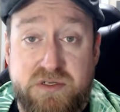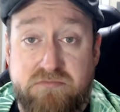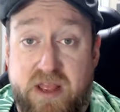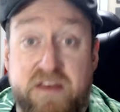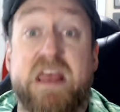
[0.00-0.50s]

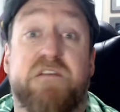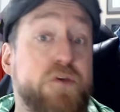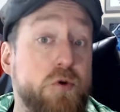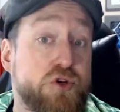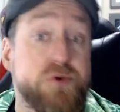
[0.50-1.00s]
If
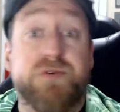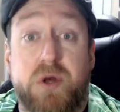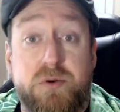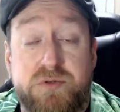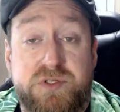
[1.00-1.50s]
you choose
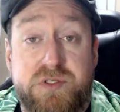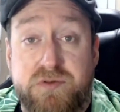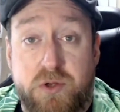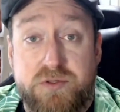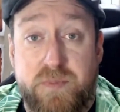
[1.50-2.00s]

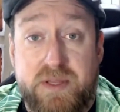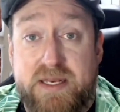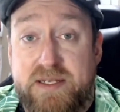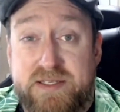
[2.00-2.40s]
those abilities.